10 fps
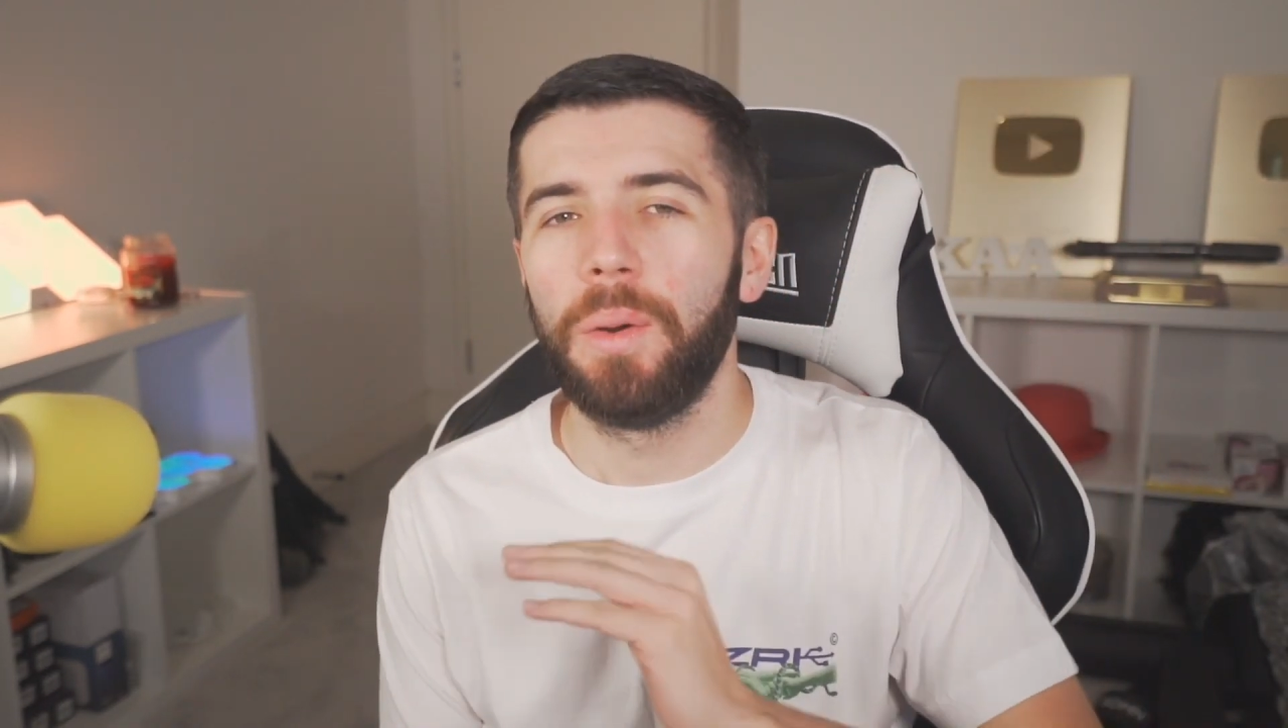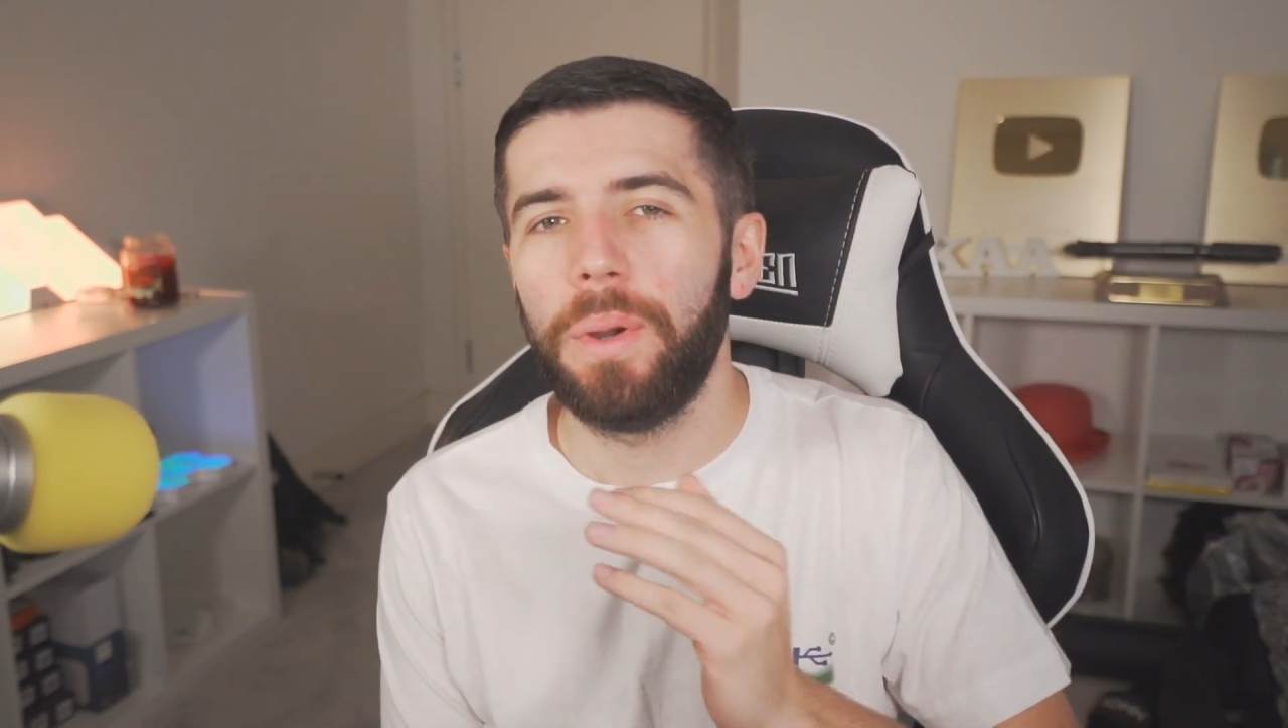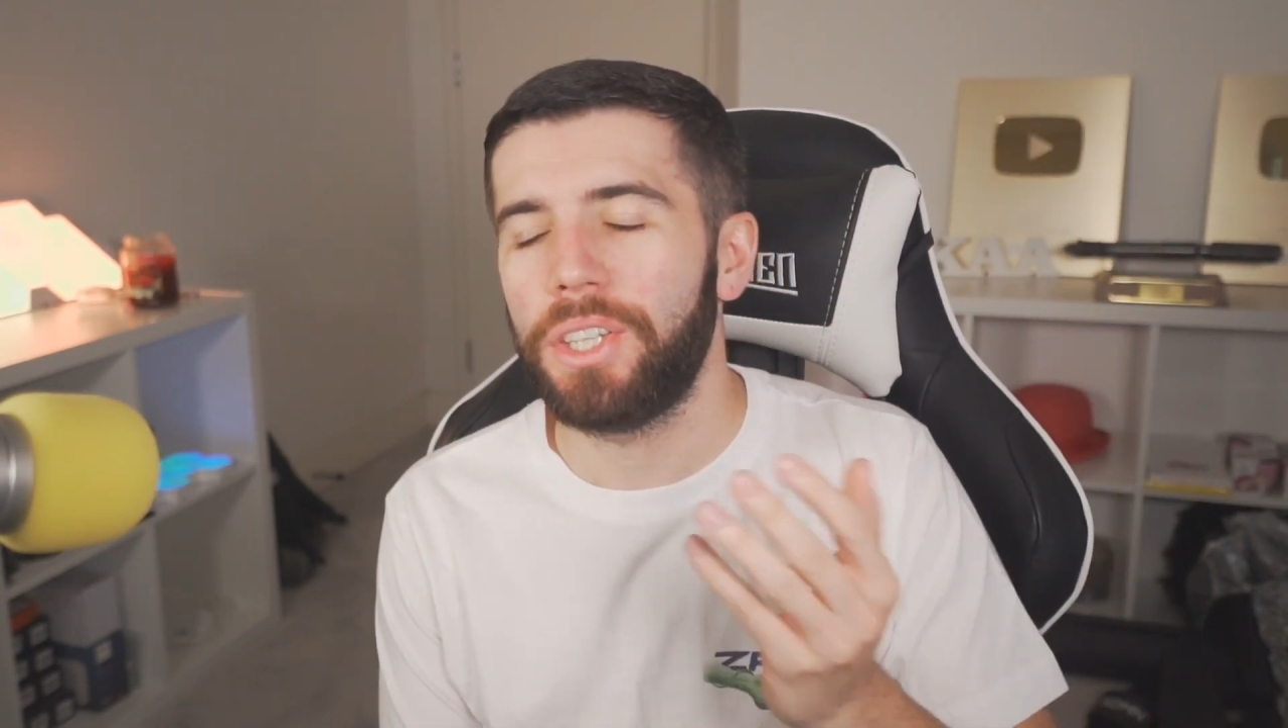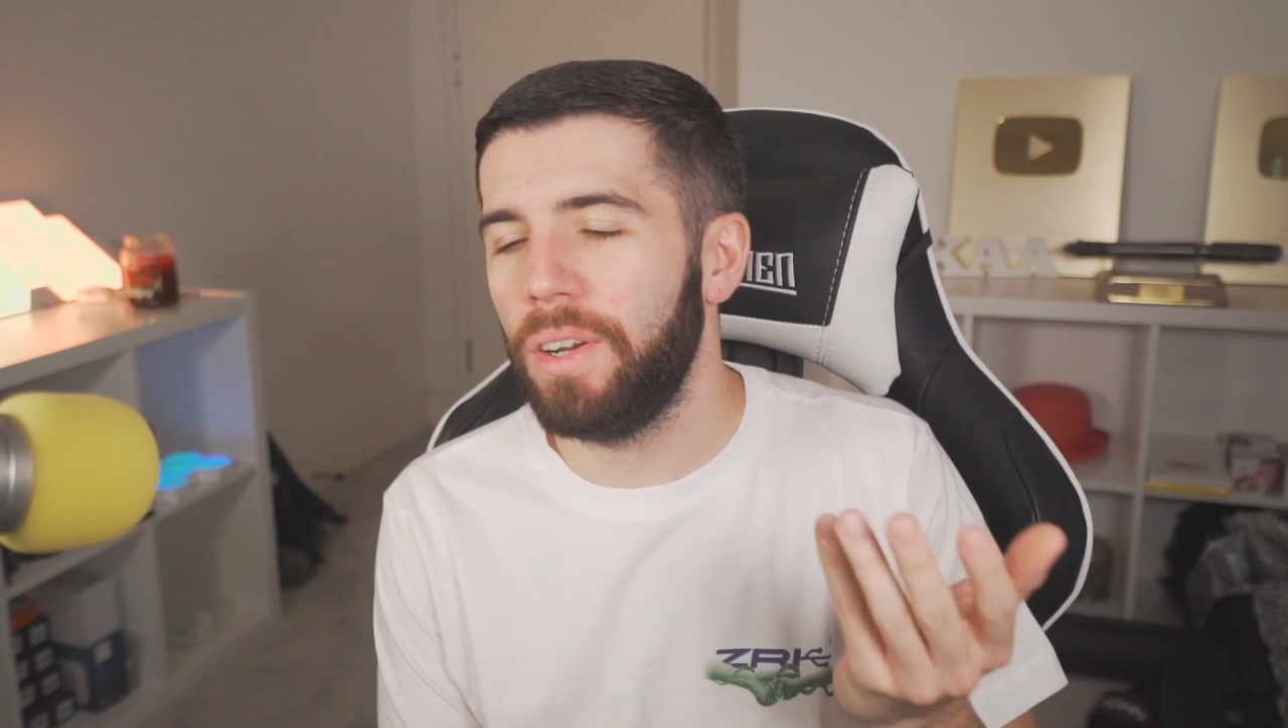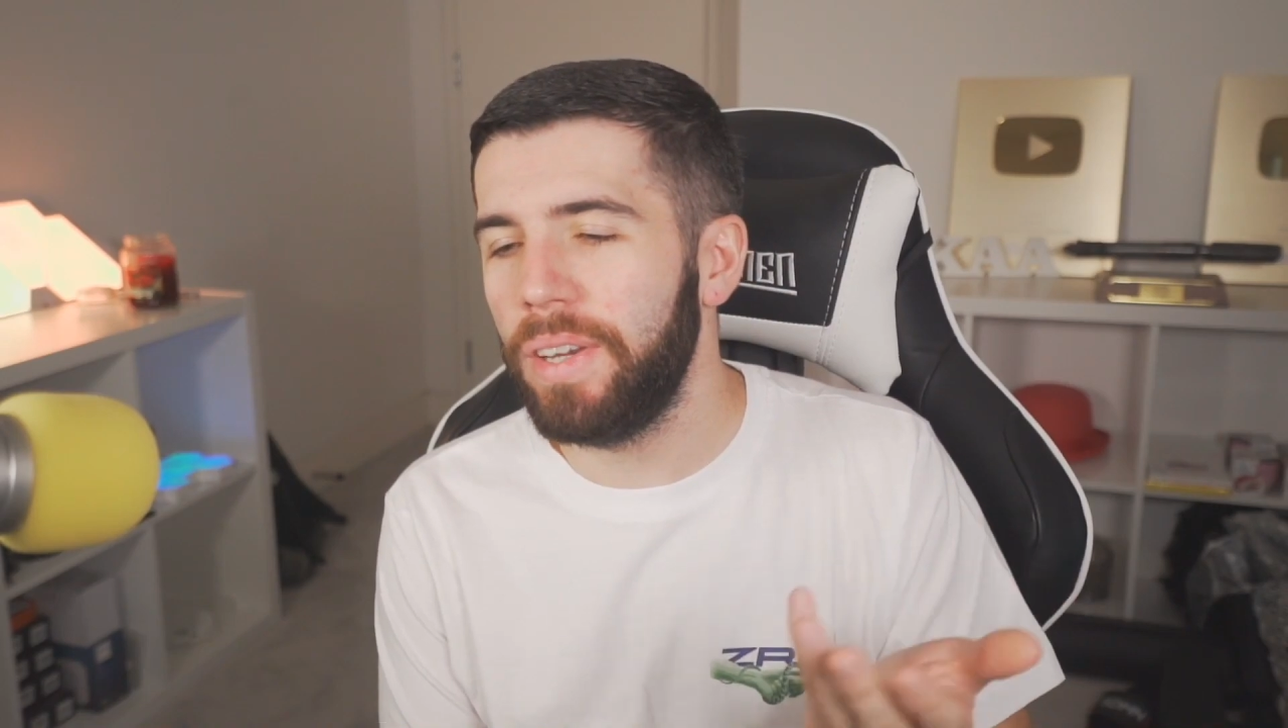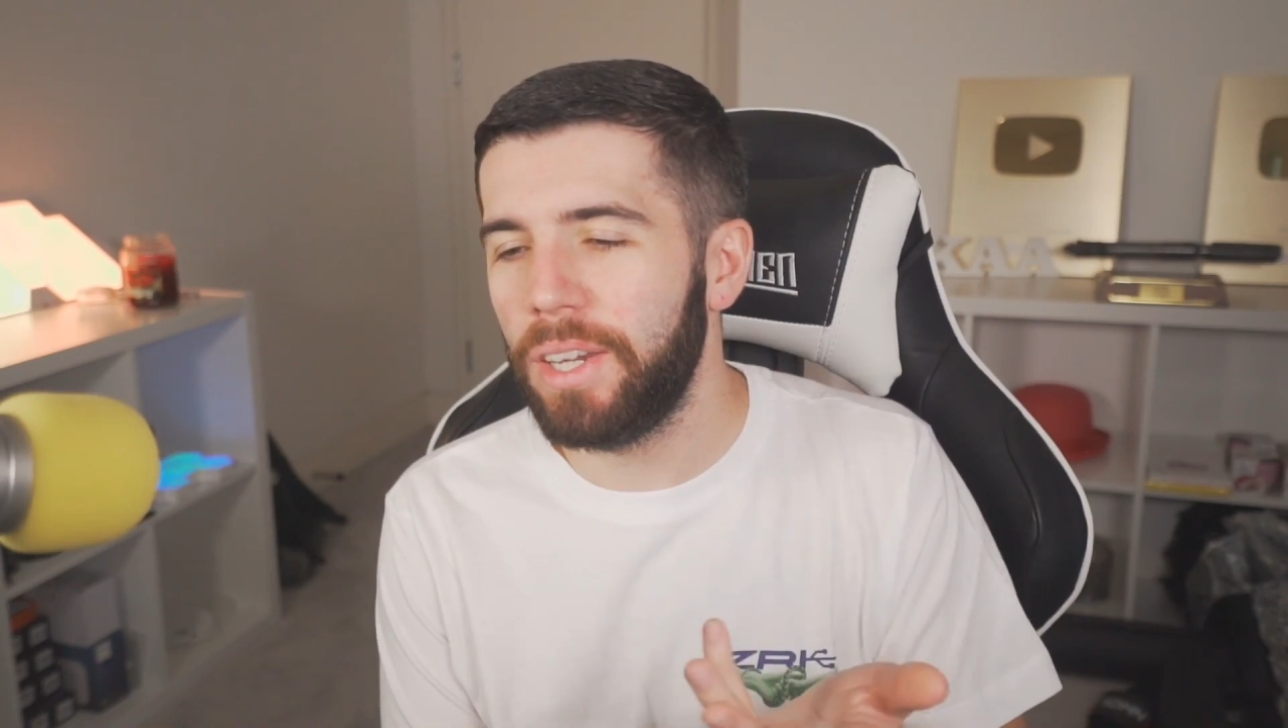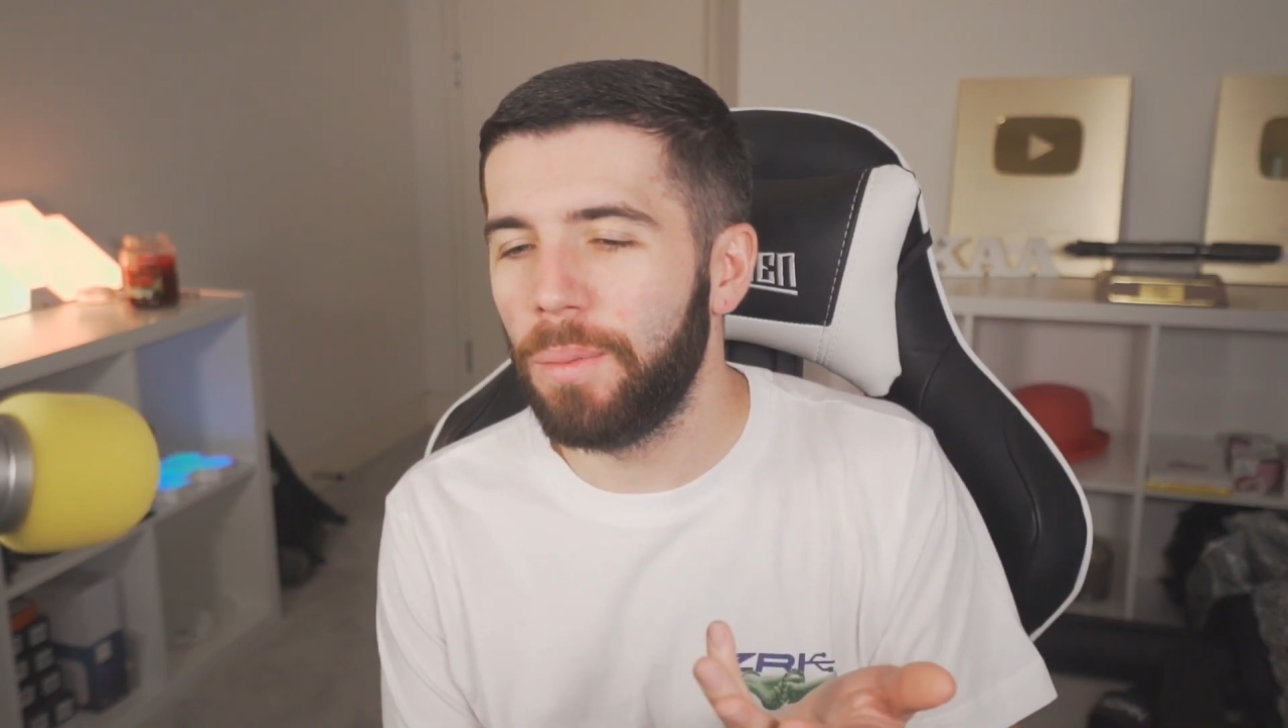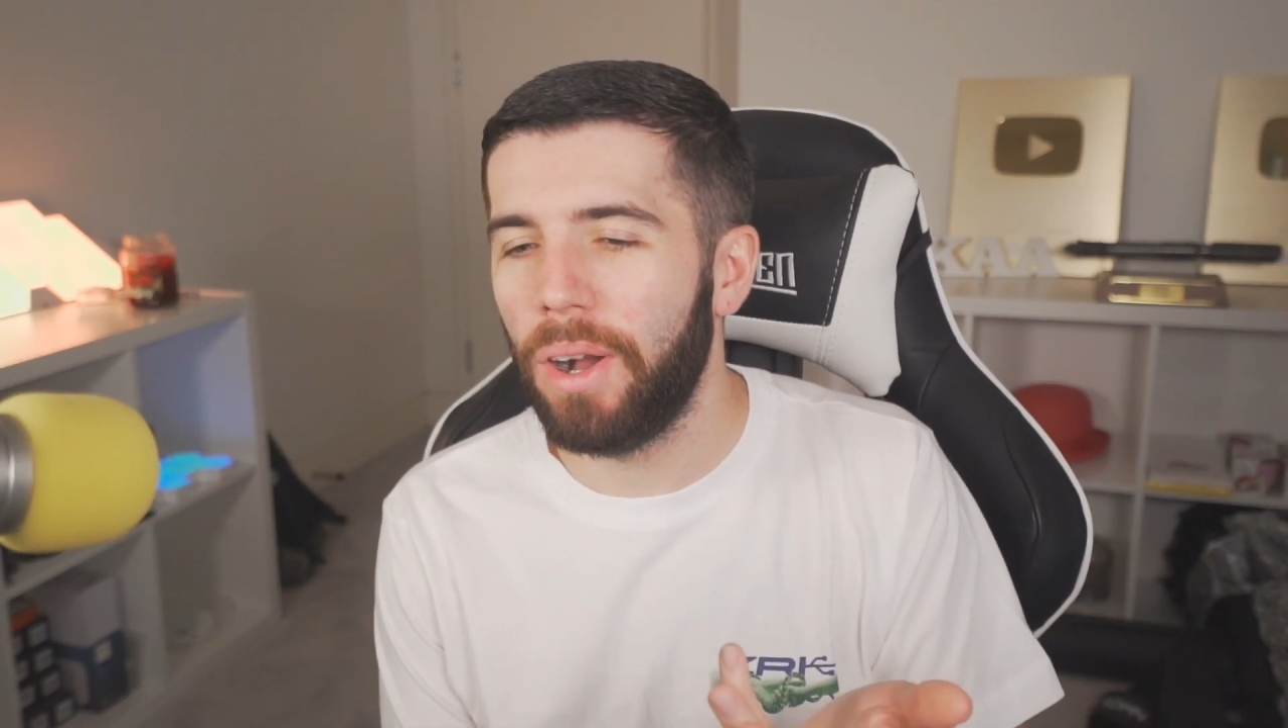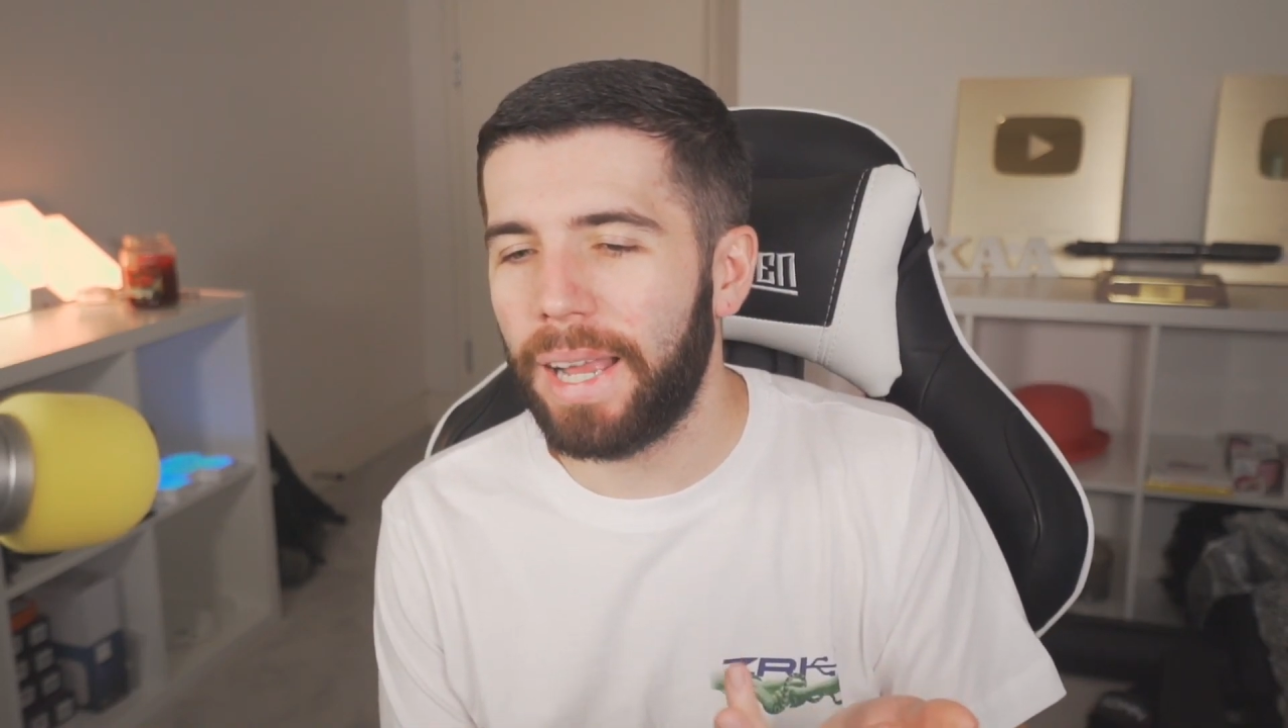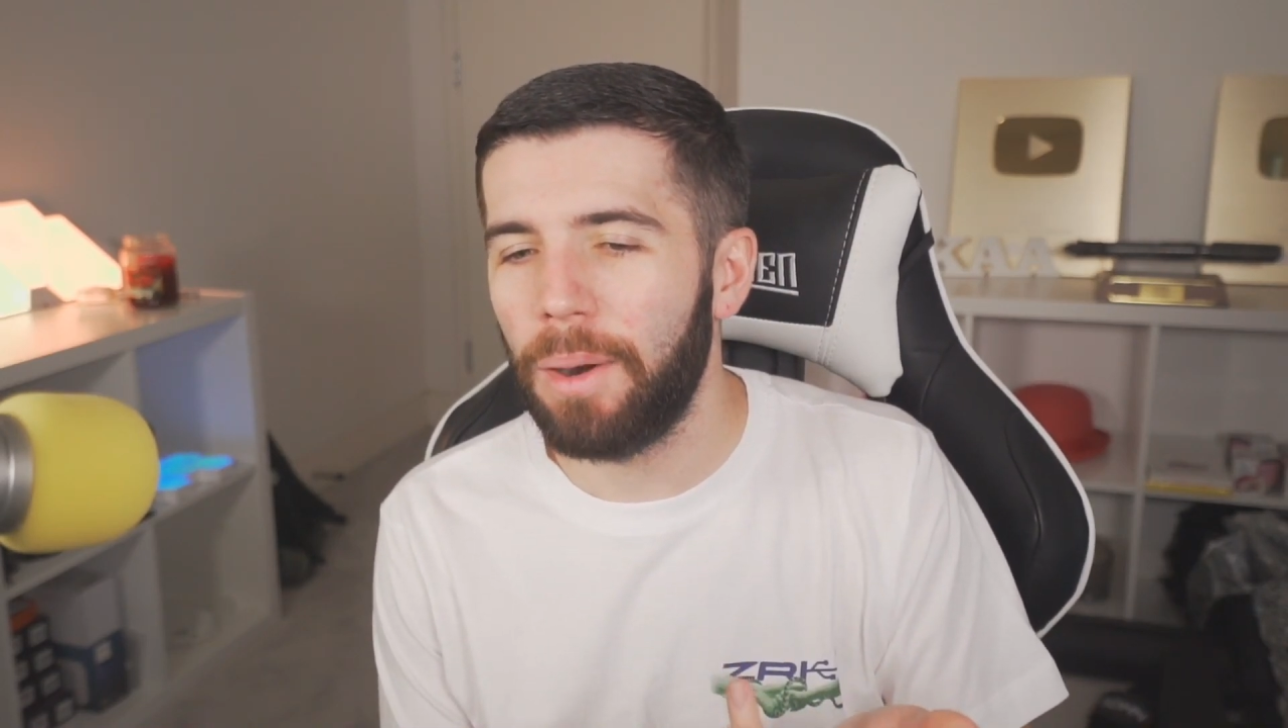which I think you can work